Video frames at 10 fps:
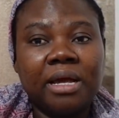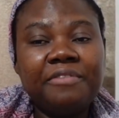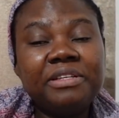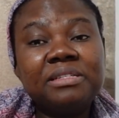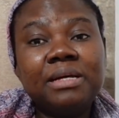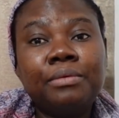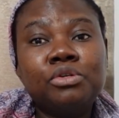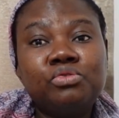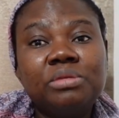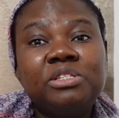Everything that
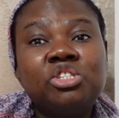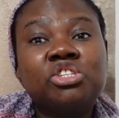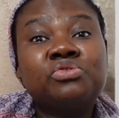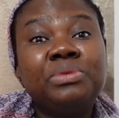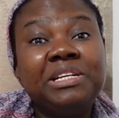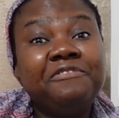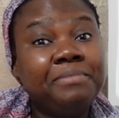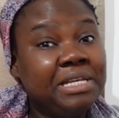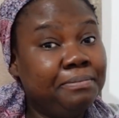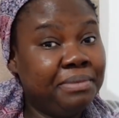was doing me just relieved
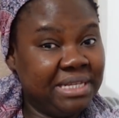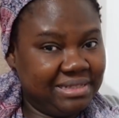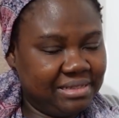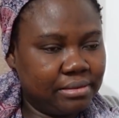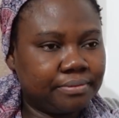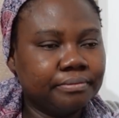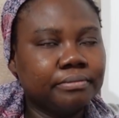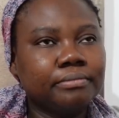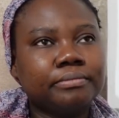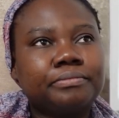me a bit.
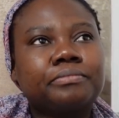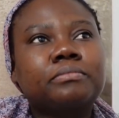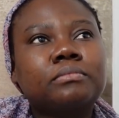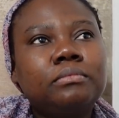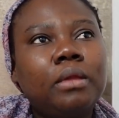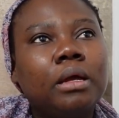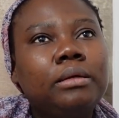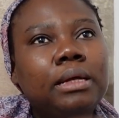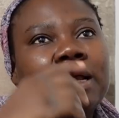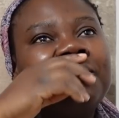
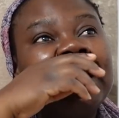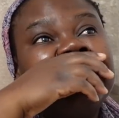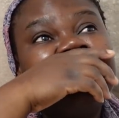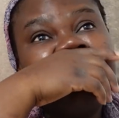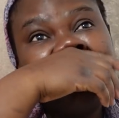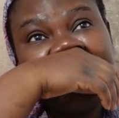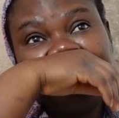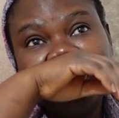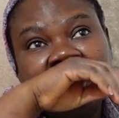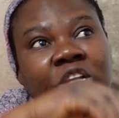Then after 3-4
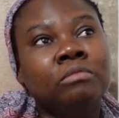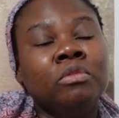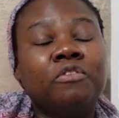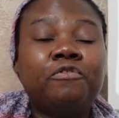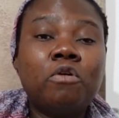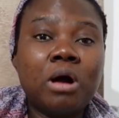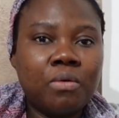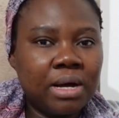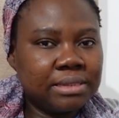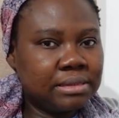
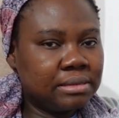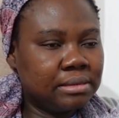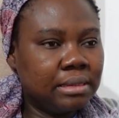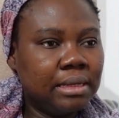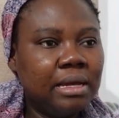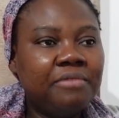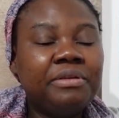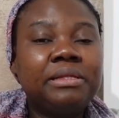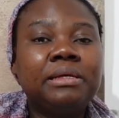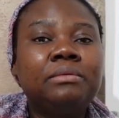hours,
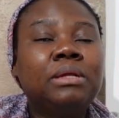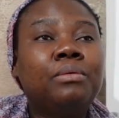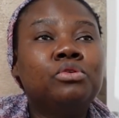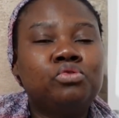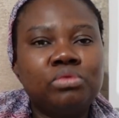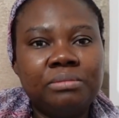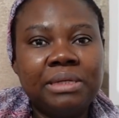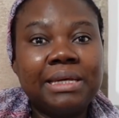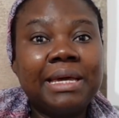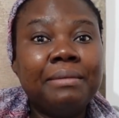everything that was doing
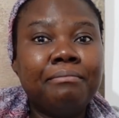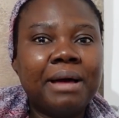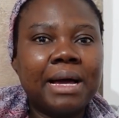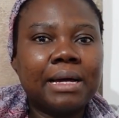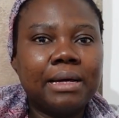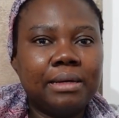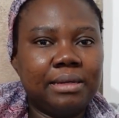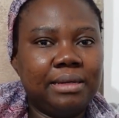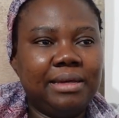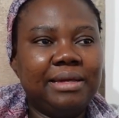me came back
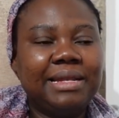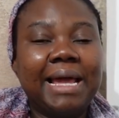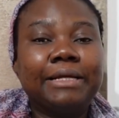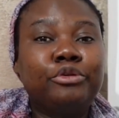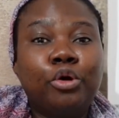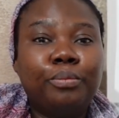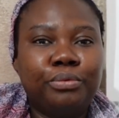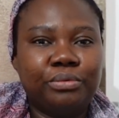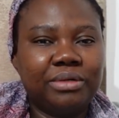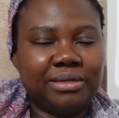like
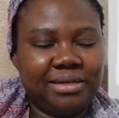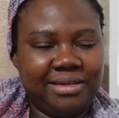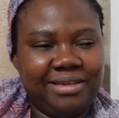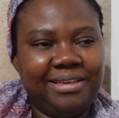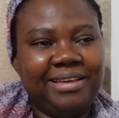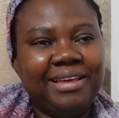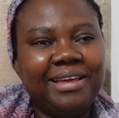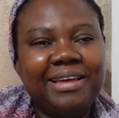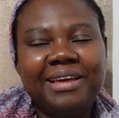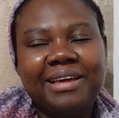double.
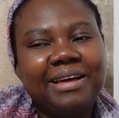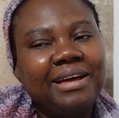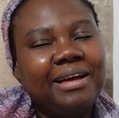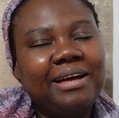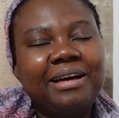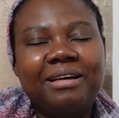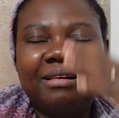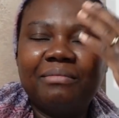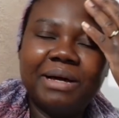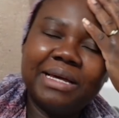
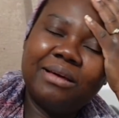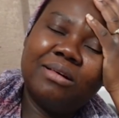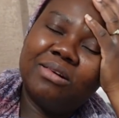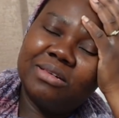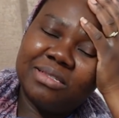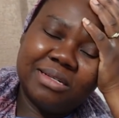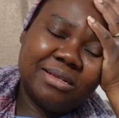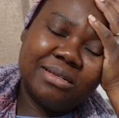Oh my God.